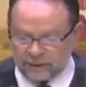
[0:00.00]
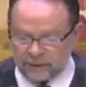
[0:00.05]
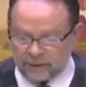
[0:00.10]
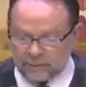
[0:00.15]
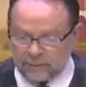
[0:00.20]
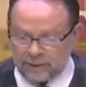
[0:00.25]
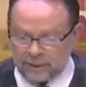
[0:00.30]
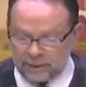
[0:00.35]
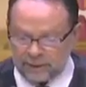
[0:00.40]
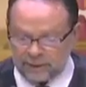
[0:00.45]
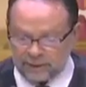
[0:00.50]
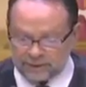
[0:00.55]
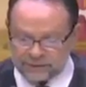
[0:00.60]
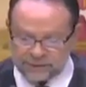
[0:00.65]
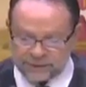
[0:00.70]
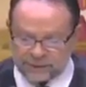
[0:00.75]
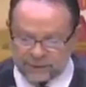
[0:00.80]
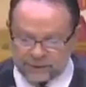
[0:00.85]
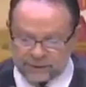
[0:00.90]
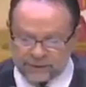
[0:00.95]
intermediate
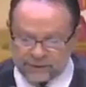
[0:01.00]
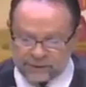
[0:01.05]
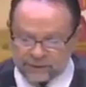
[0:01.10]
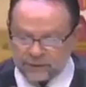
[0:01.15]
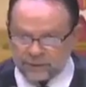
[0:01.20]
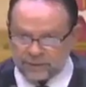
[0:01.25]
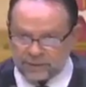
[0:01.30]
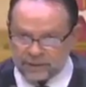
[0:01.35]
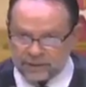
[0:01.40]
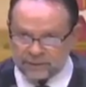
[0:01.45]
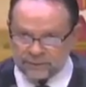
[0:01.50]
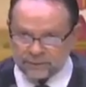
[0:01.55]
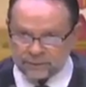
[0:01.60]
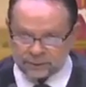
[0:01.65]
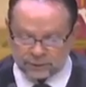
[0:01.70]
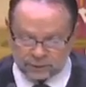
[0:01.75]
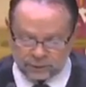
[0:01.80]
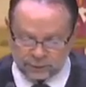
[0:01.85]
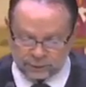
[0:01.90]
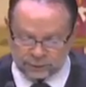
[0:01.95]
series of the
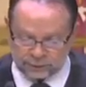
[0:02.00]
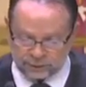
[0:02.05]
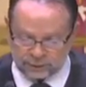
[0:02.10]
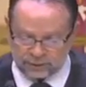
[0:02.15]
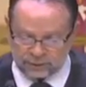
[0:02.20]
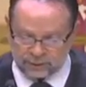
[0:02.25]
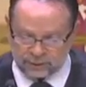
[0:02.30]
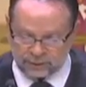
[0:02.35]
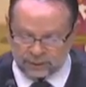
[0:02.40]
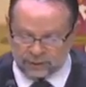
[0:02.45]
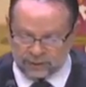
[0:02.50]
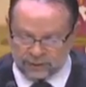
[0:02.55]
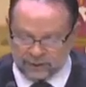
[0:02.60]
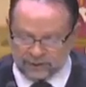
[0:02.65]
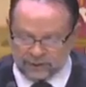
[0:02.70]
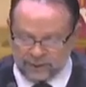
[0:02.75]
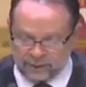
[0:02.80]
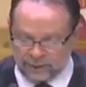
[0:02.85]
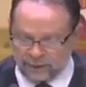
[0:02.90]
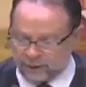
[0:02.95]
Peaceful Solution.
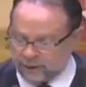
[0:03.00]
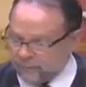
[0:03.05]
And